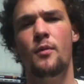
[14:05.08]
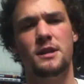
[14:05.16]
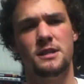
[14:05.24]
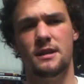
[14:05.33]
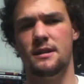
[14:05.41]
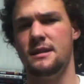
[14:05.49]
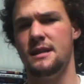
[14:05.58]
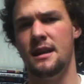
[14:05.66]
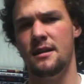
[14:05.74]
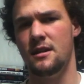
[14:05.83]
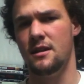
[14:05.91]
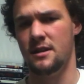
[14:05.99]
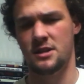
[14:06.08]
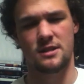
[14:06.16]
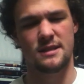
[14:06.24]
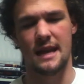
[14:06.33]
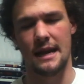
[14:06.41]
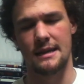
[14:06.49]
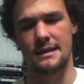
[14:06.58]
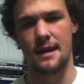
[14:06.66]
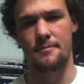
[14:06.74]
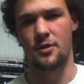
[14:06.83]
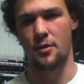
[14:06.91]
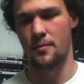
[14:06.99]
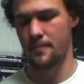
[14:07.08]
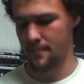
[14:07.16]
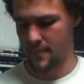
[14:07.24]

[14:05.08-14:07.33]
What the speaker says: watch the extended edition second time through.